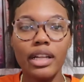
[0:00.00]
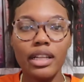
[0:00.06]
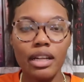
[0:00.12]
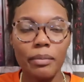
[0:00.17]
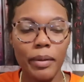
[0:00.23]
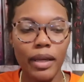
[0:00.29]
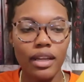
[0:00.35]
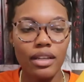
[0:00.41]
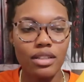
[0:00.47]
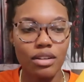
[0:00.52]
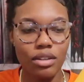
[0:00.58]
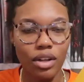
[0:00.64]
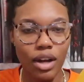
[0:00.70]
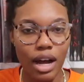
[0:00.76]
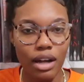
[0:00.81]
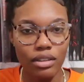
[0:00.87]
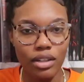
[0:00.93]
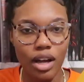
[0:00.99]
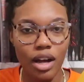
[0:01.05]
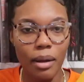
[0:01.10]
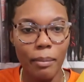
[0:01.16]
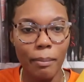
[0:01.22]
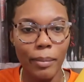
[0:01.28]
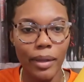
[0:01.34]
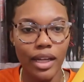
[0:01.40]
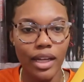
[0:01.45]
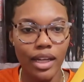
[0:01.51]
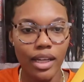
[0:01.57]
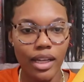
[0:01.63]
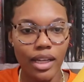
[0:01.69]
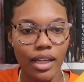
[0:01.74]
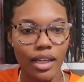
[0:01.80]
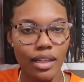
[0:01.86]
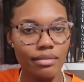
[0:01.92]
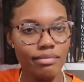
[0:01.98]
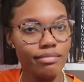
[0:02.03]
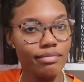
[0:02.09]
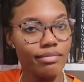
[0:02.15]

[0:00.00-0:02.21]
a little bit, don't know how long, but